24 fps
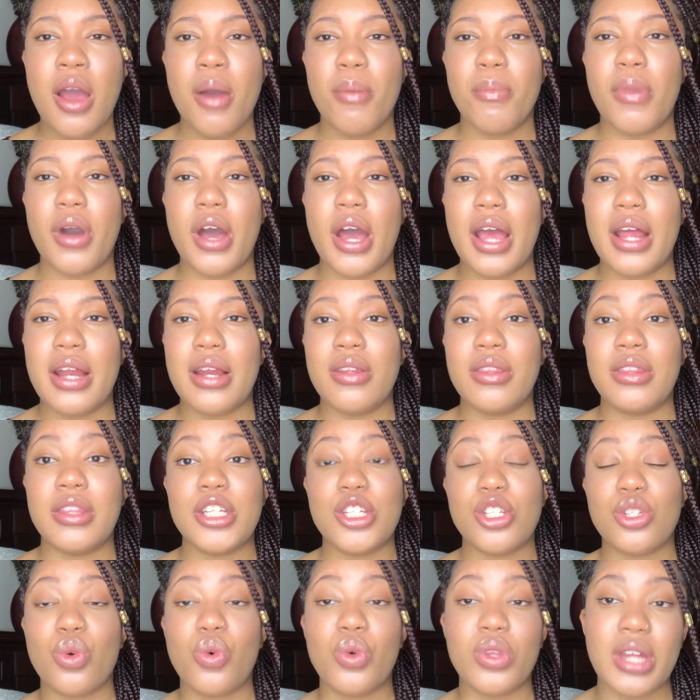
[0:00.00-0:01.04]
but the
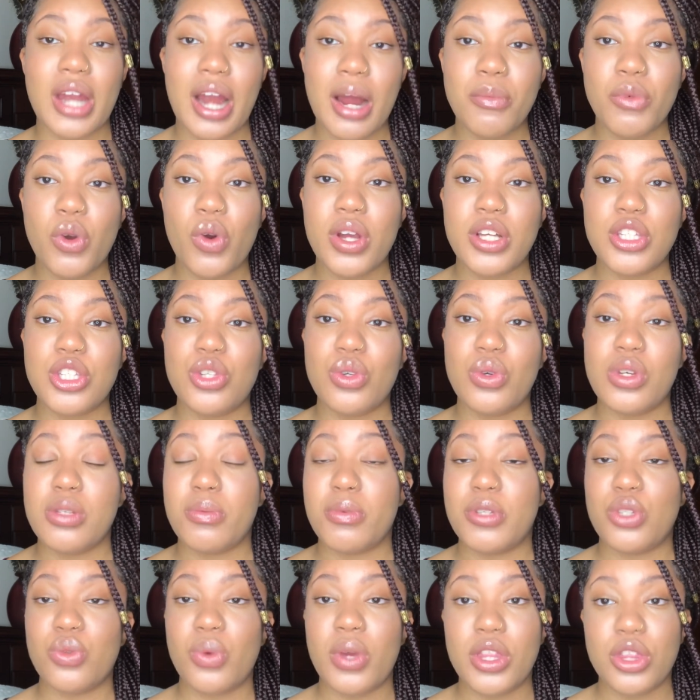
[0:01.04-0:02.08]
school that I'm going to is
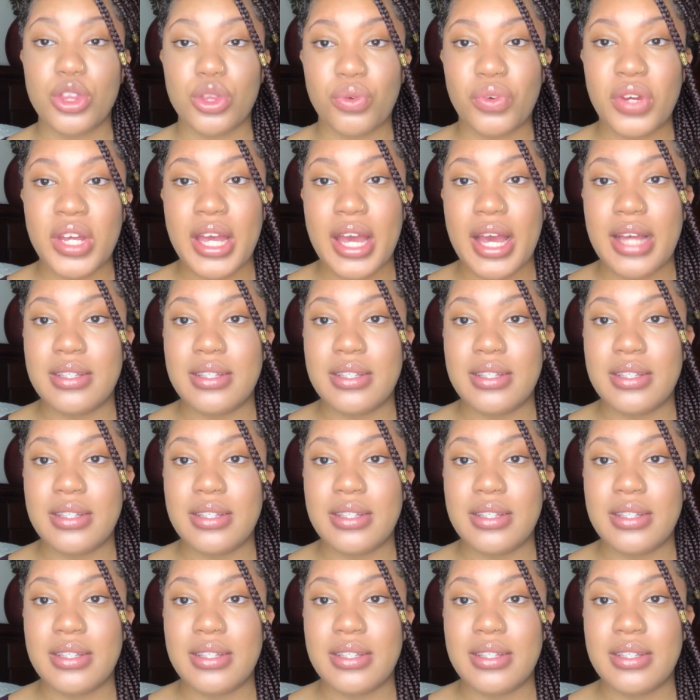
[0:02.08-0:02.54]
between 3